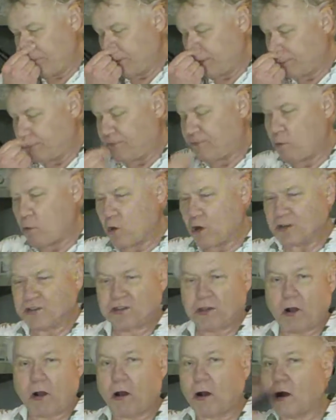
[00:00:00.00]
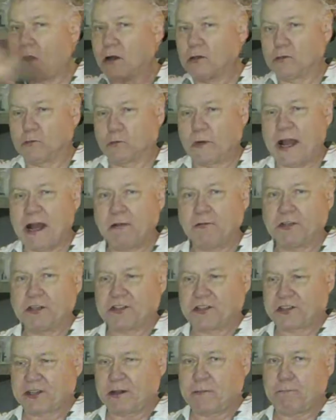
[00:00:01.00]
force all around it.
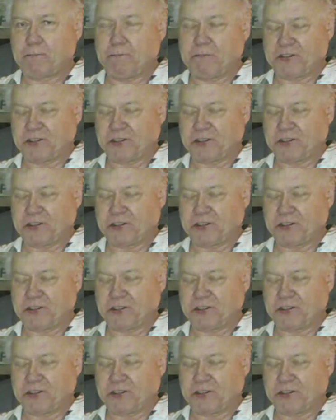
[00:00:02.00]
Some